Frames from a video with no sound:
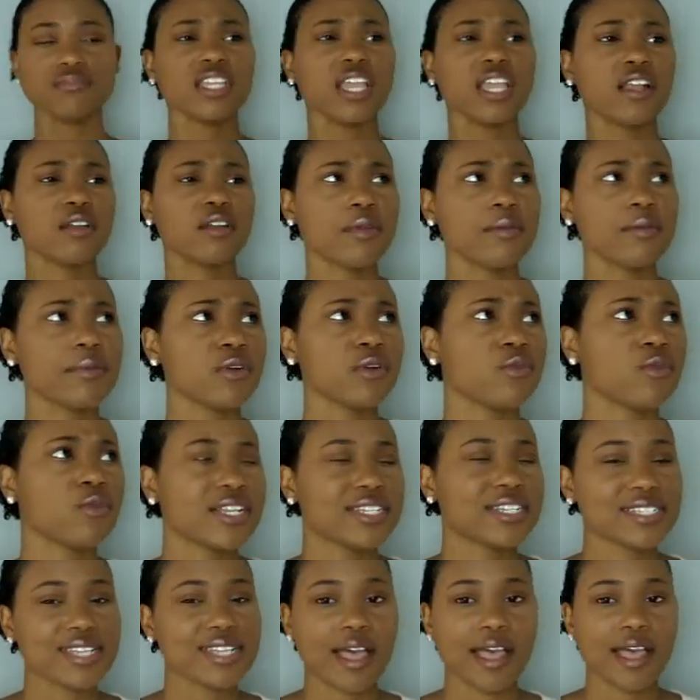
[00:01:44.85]
I remember
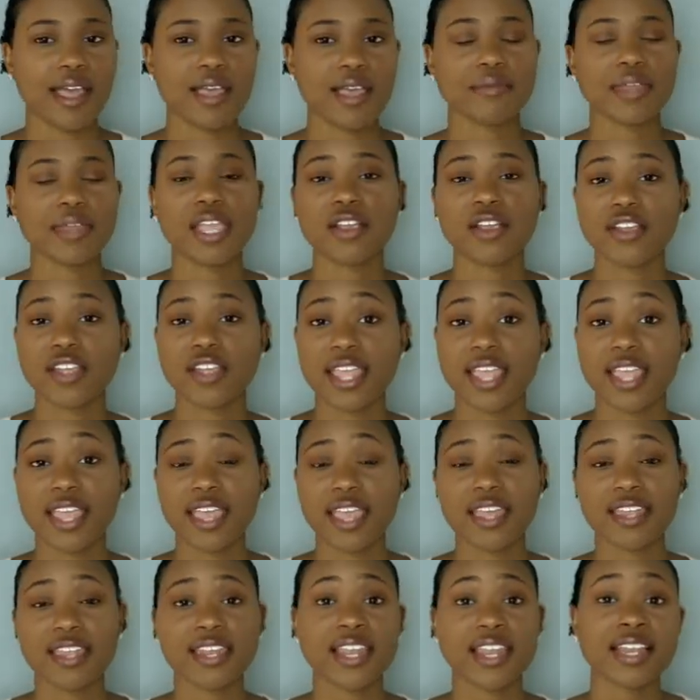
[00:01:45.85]
one time
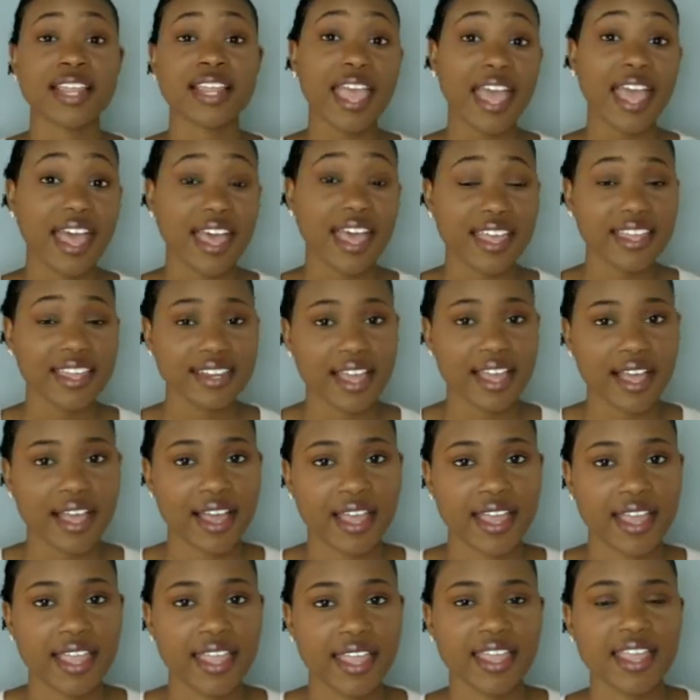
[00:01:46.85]
Ariane and Kat and
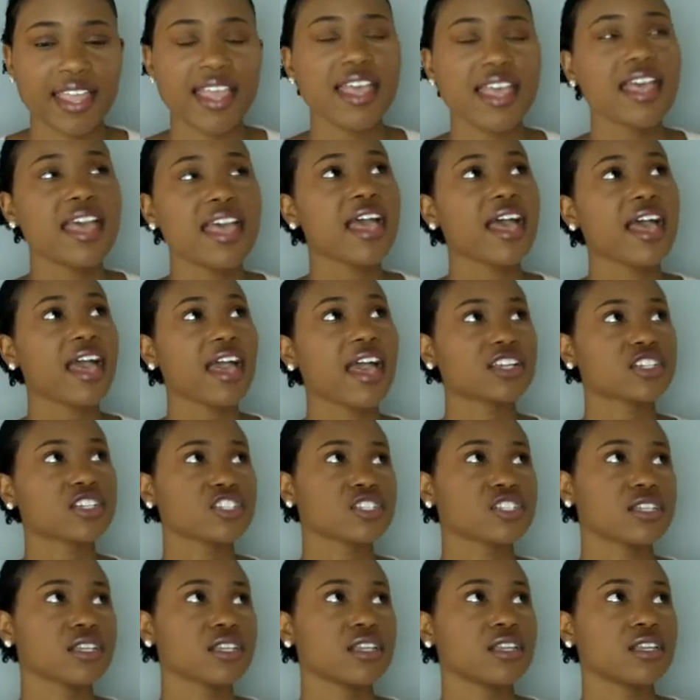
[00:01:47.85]
I
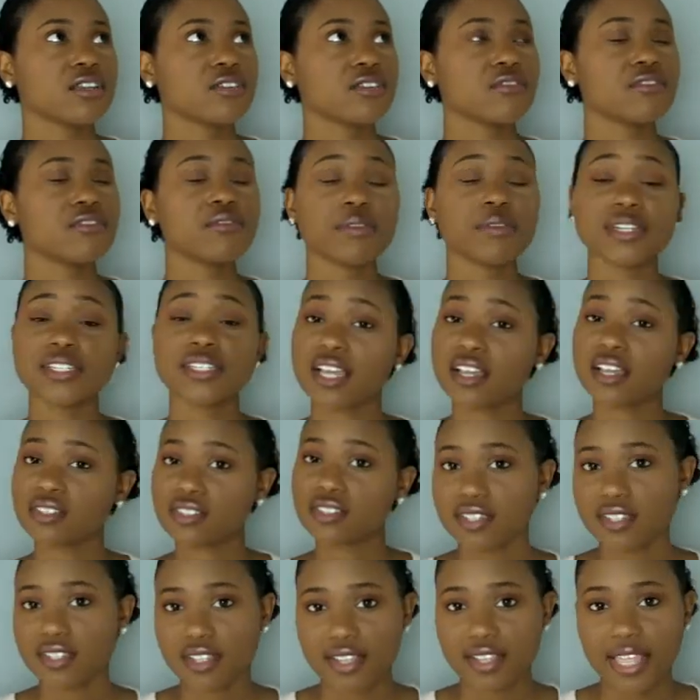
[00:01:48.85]
actually went down
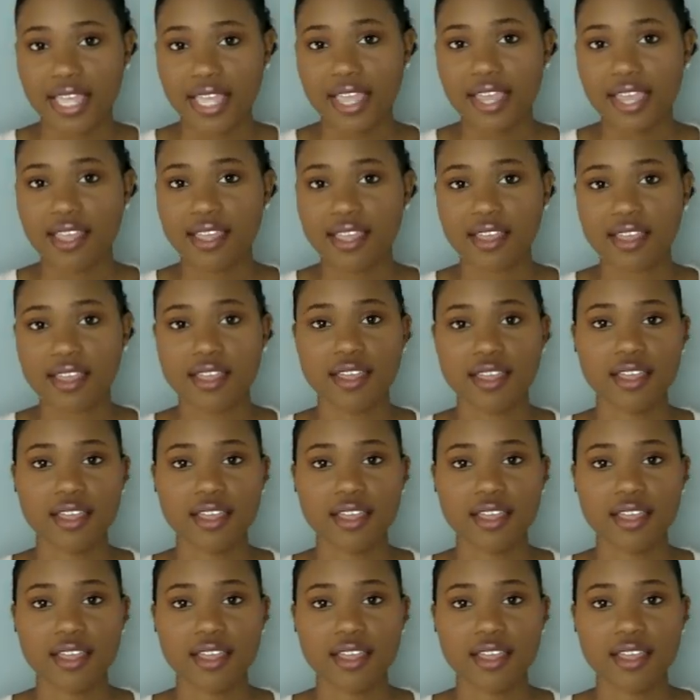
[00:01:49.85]
to the lake